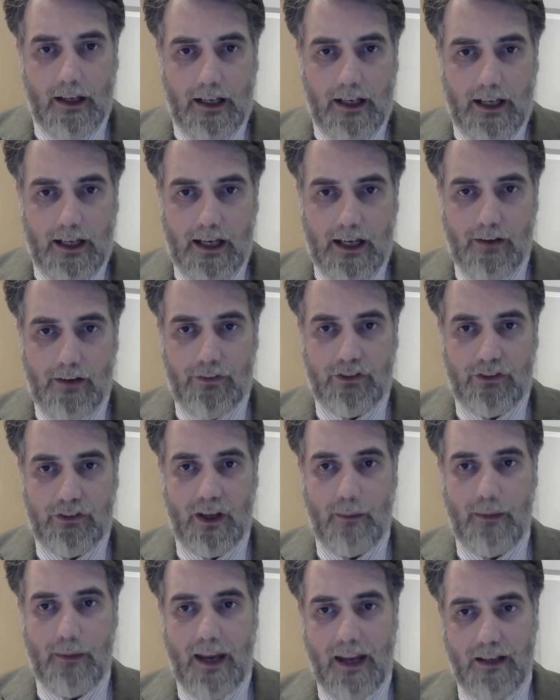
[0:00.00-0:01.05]
He gives
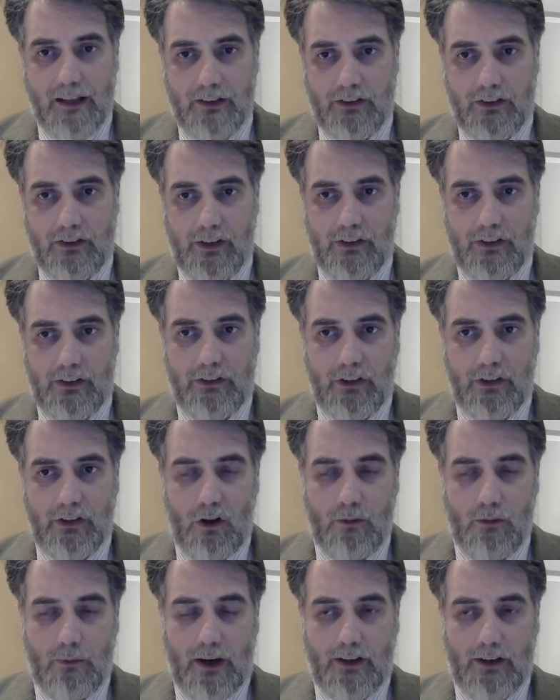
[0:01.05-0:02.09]
some hints that the
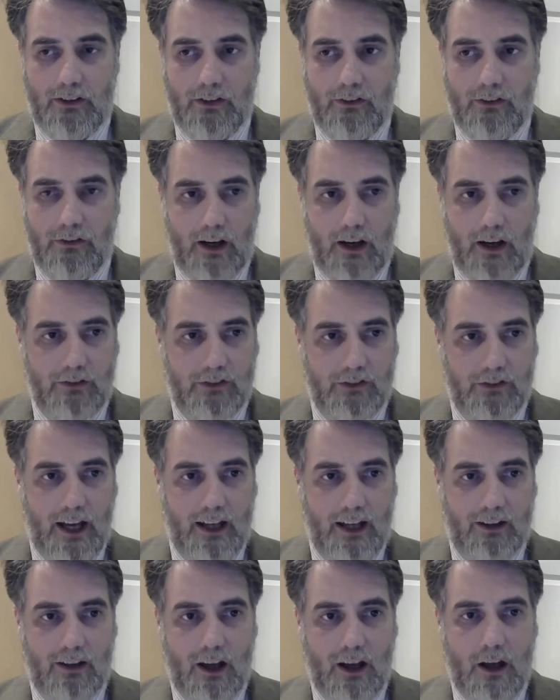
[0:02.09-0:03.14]
soul might survive
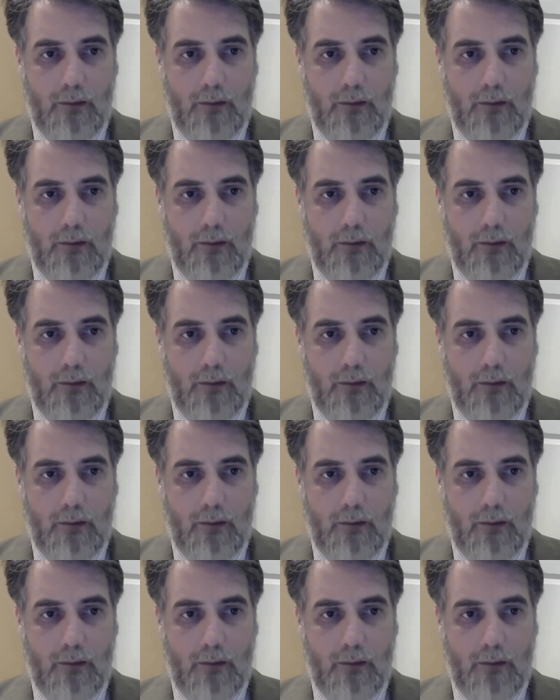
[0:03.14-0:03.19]
death,